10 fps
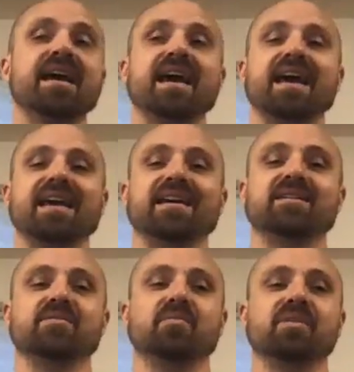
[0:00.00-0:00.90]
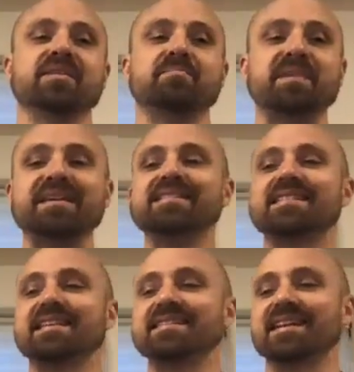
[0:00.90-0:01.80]
And one of the biggest
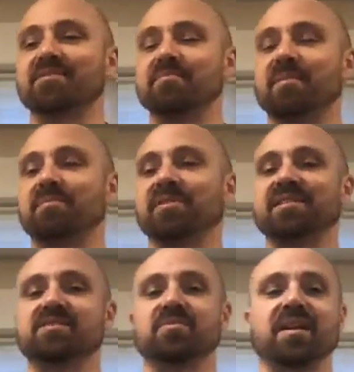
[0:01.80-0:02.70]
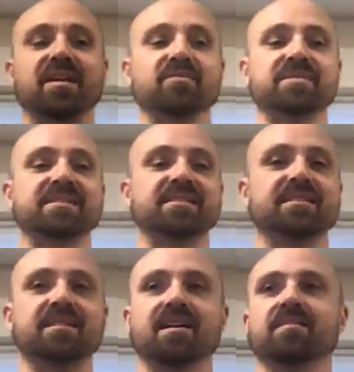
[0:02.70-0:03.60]
things I remember is when I was
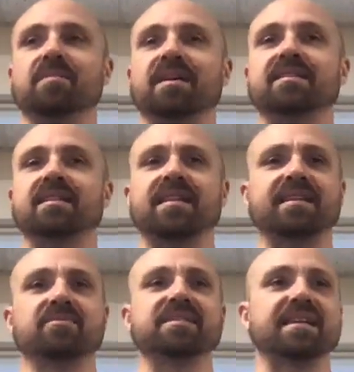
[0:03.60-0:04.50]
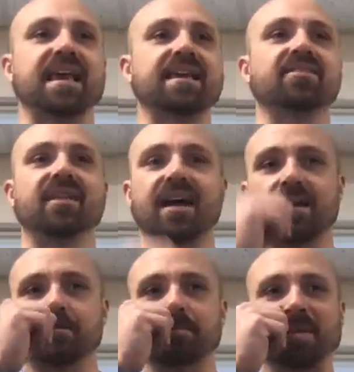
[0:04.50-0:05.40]
young, I think I was like 8 or
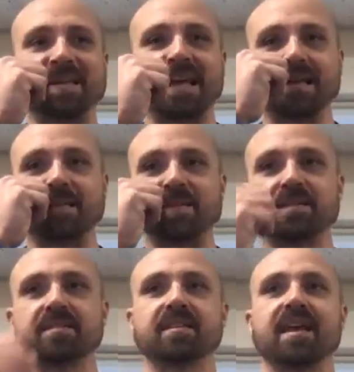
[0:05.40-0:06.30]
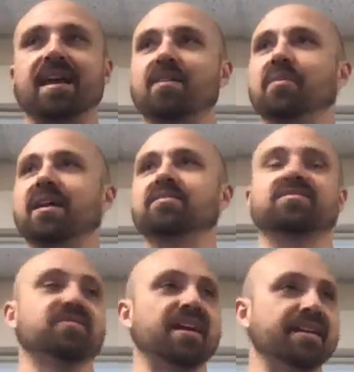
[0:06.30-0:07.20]
9, my dad and I went out to
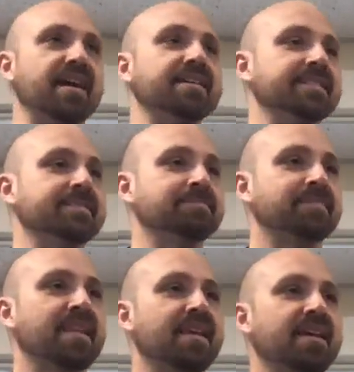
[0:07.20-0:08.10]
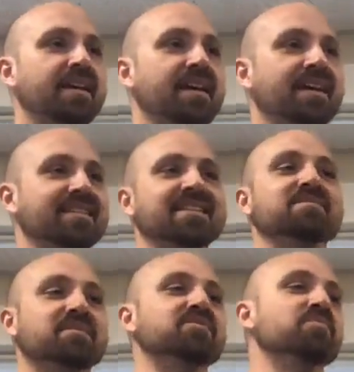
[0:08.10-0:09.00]
fly a kite. But
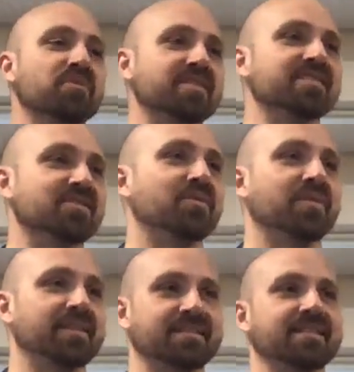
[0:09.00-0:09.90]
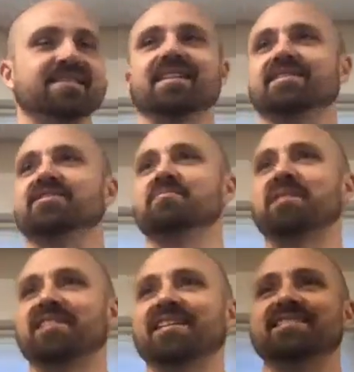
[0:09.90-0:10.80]
there's more to the story. It's not just
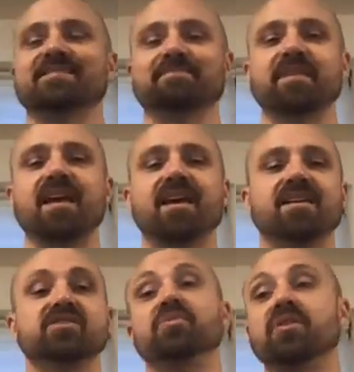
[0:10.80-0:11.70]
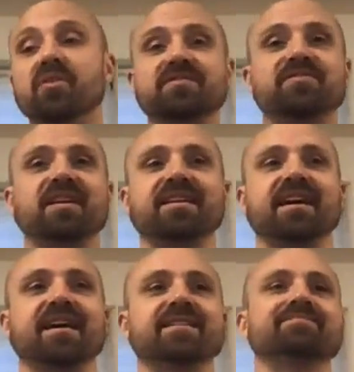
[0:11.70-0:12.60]
about kites. So we go out to fly a
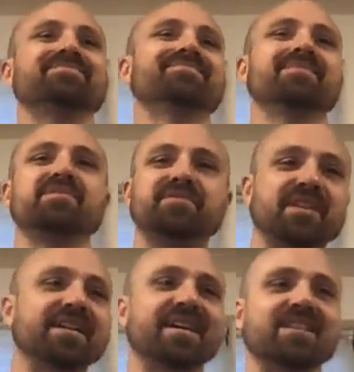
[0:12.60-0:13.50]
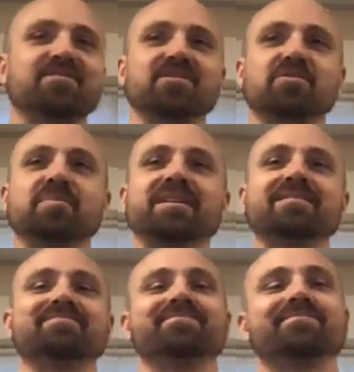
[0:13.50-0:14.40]
kite. We fly a kite for a little
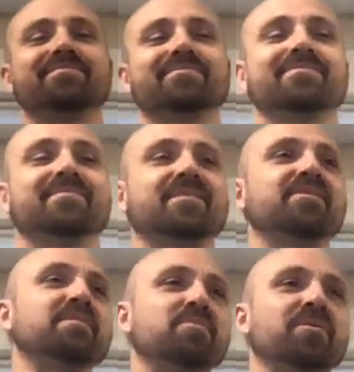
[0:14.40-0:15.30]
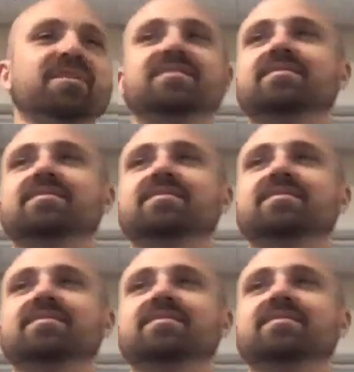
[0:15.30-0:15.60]
bit. We get bored.